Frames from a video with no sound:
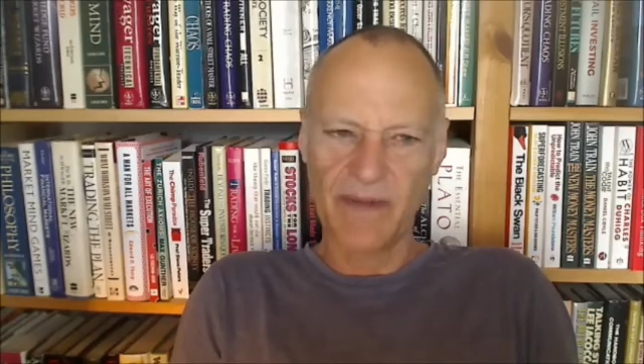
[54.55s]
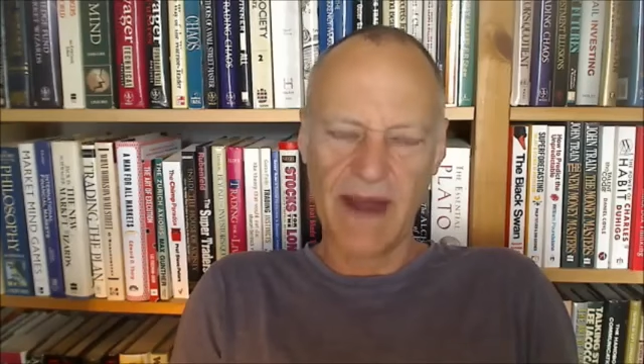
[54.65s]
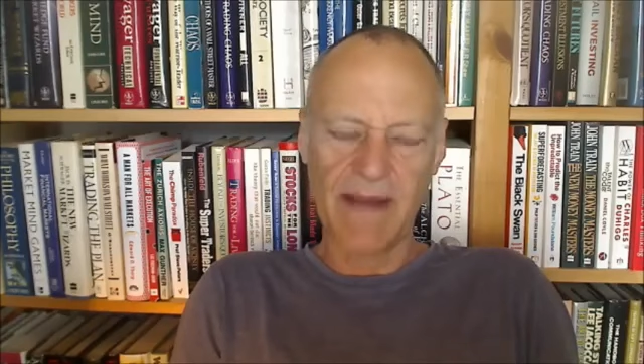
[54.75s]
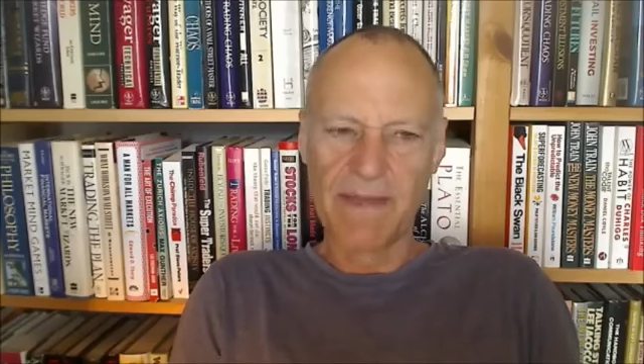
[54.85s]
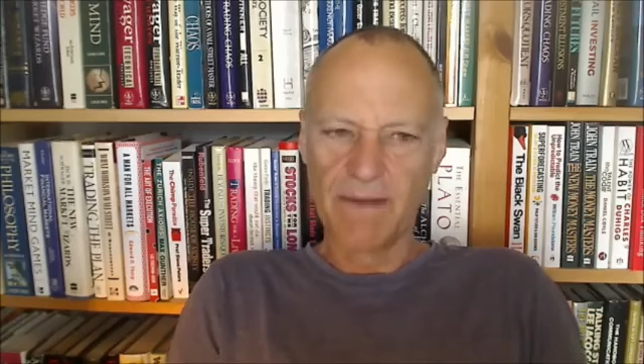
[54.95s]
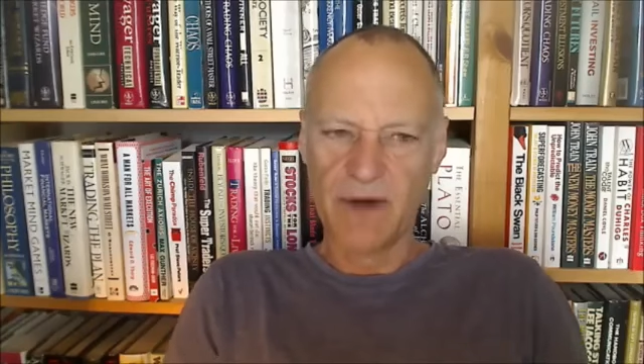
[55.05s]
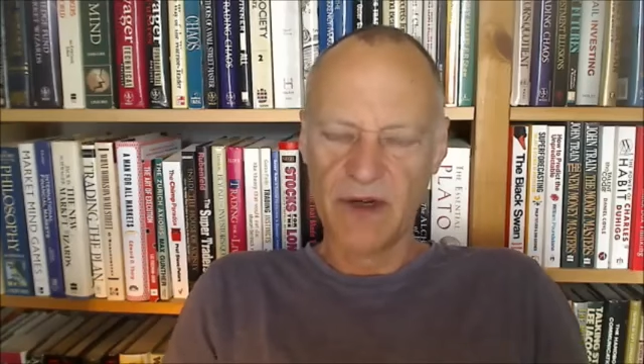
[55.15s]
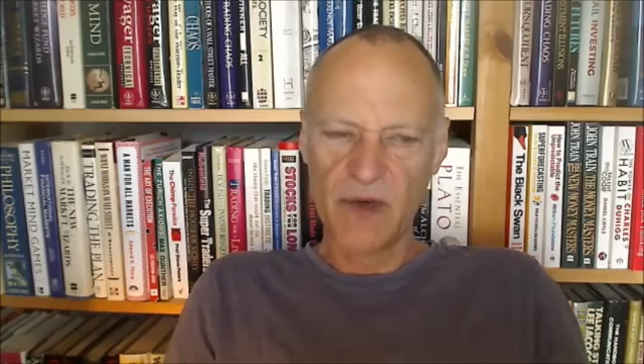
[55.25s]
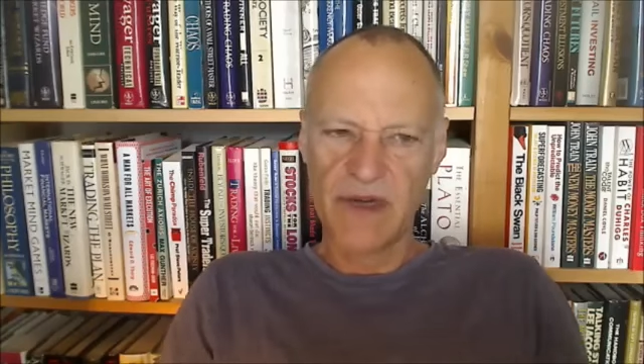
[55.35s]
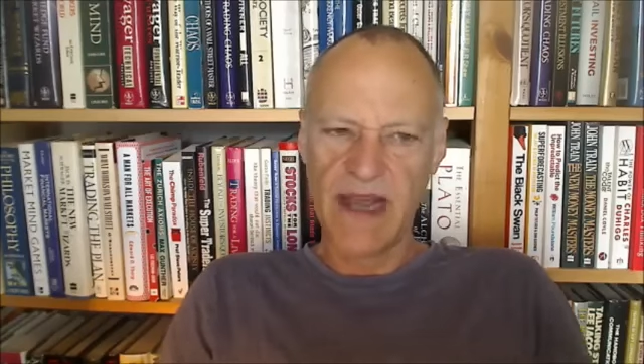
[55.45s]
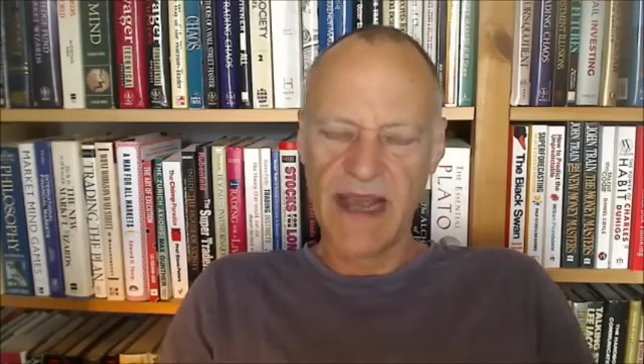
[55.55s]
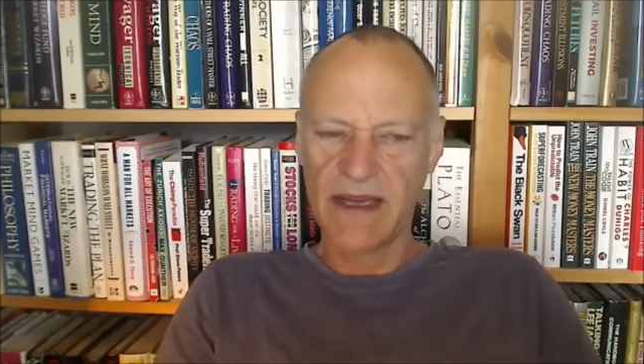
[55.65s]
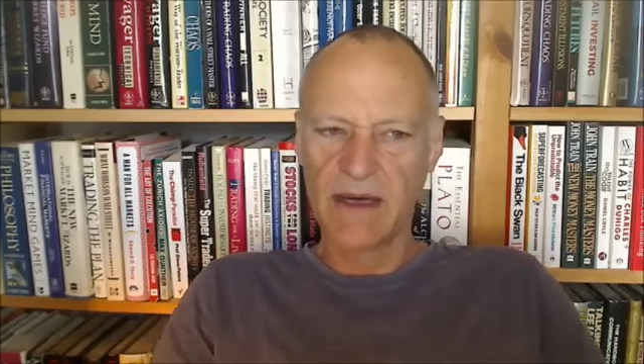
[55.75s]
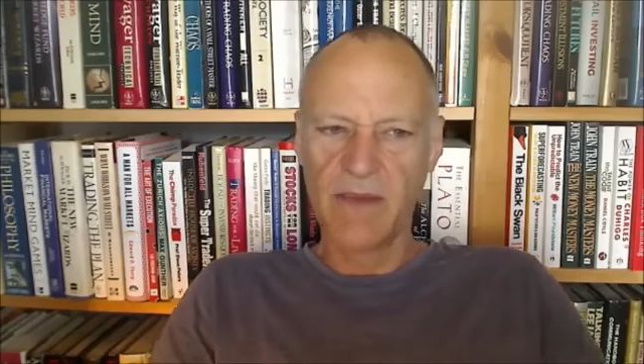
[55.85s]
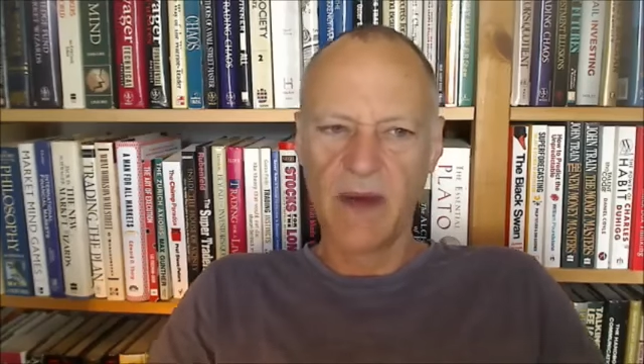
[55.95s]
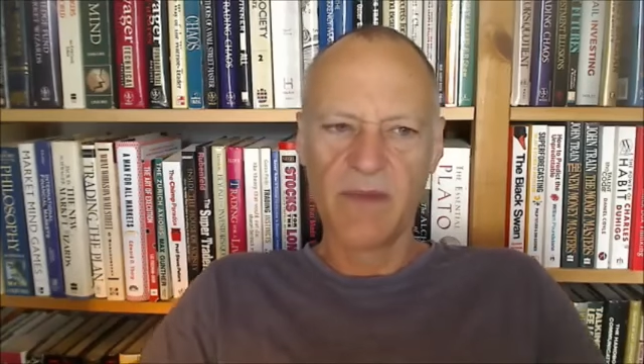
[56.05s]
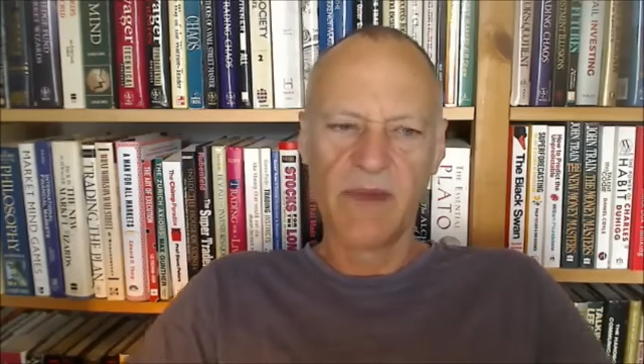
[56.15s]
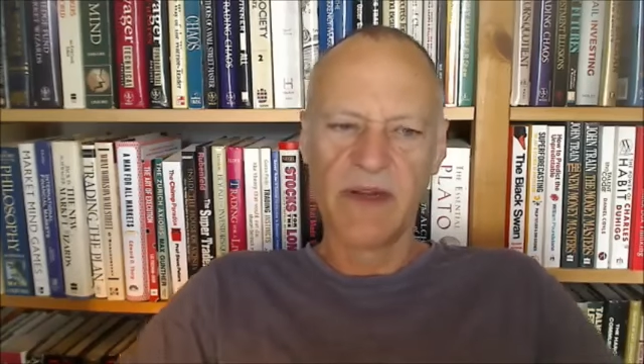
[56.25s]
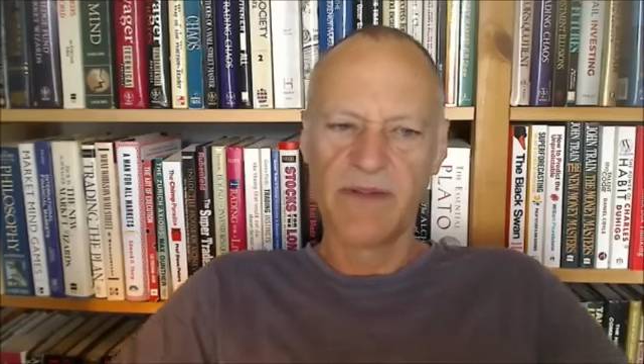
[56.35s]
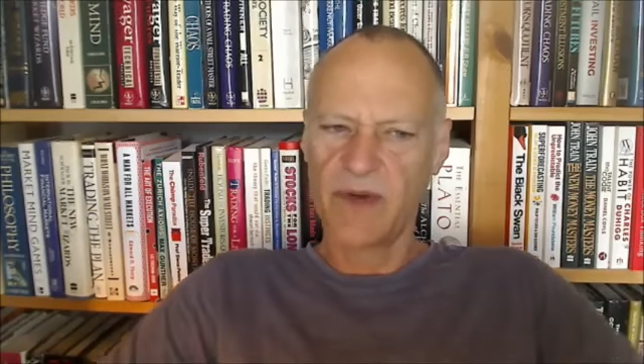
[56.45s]
Now, I'm going to talk to Hakan in a moment,
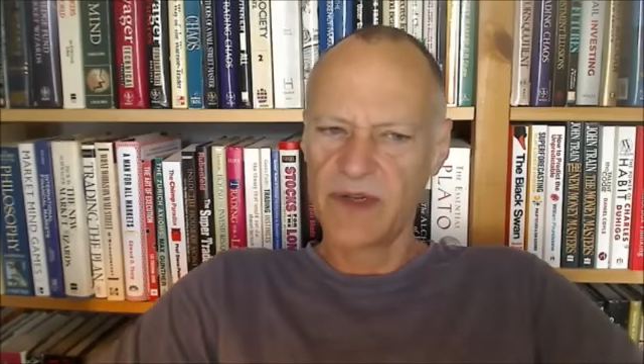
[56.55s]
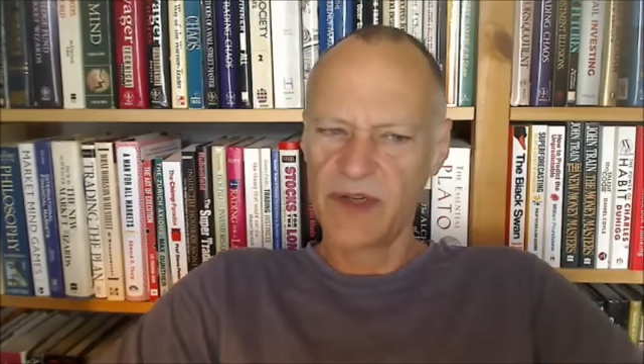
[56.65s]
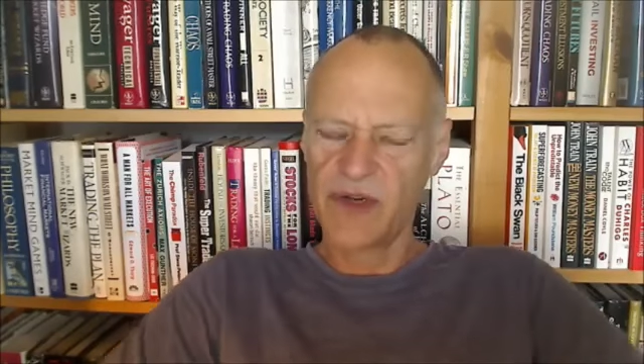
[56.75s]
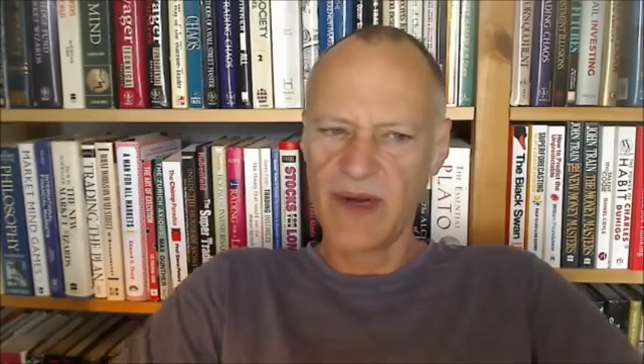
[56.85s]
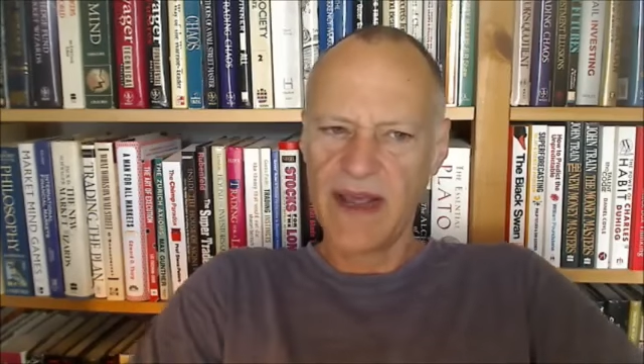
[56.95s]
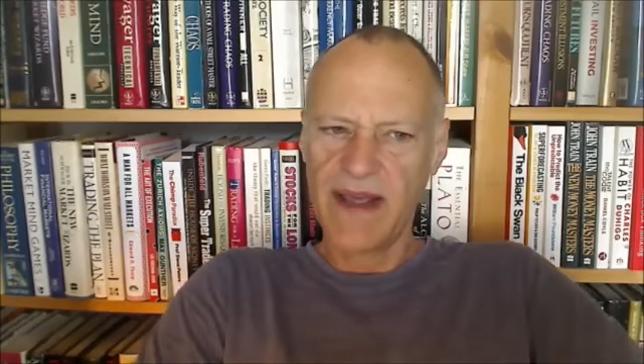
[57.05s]
but if you want to join